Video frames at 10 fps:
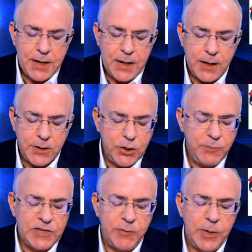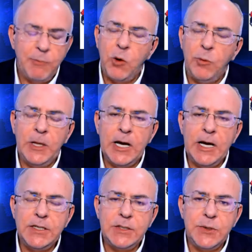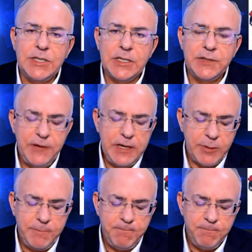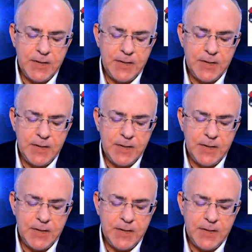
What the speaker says: Our troops have been mobilized to assist FEMA,